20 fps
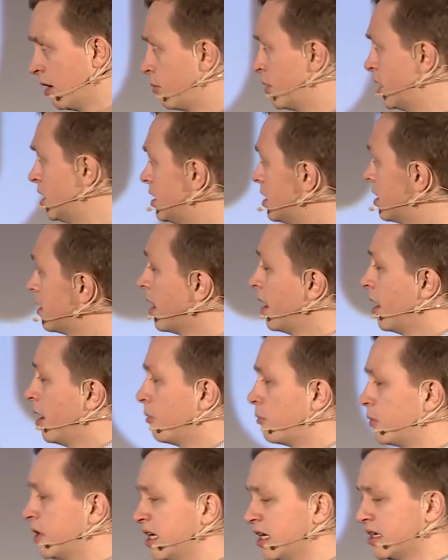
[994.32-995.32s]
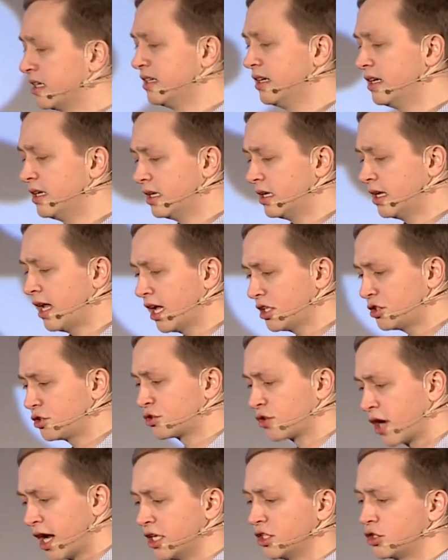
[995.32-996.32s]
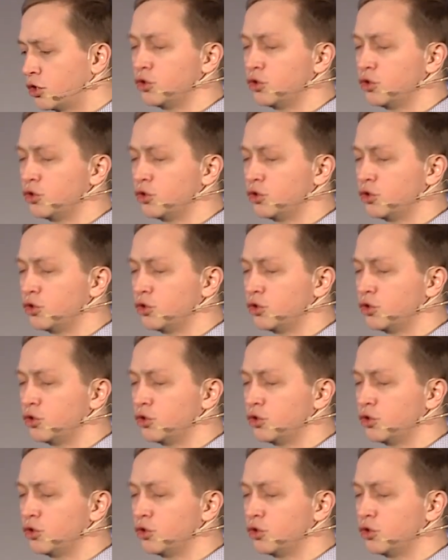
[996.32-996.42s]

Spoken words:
we are not trying